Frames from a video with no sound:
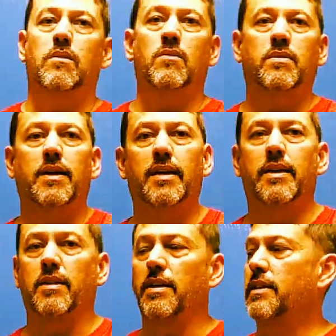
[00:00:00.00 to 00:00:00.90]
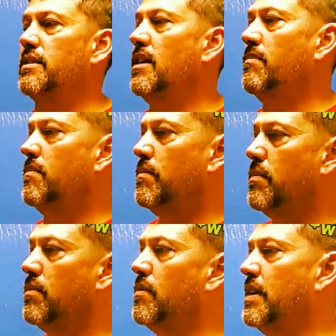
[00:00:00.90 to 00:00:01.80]
Okay, next up,
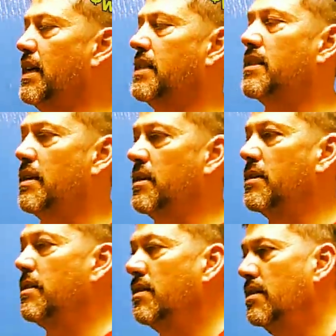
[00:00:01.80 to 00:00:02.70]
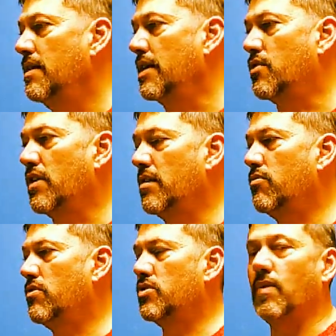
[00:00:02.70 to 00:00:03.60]
we got the
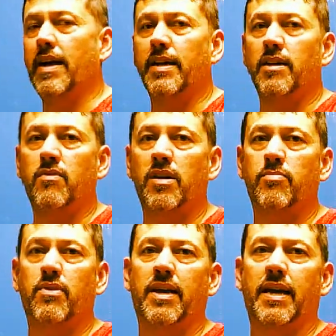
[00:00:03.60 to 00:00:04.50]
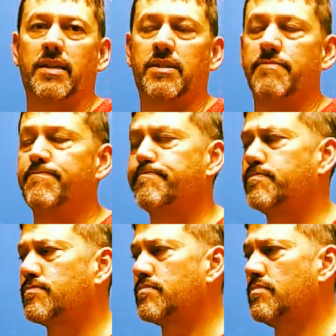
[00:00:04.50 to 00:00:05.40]
Swag Incrediblex.
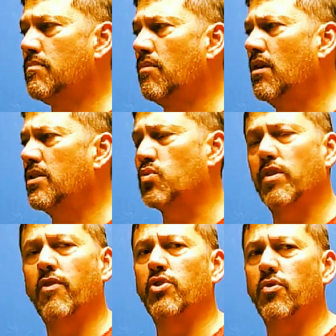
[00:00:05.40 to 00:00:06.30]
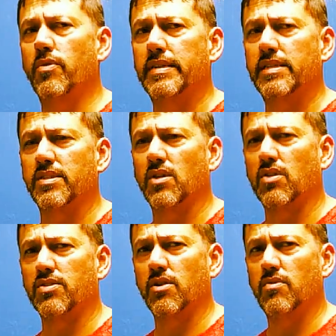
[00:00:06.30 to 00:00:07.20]
This is one of our new releases
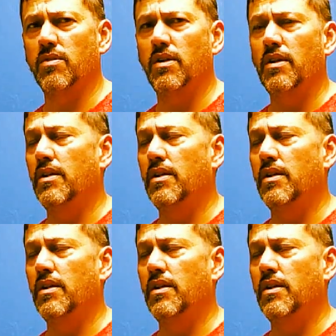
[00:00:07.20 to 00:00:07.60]
also.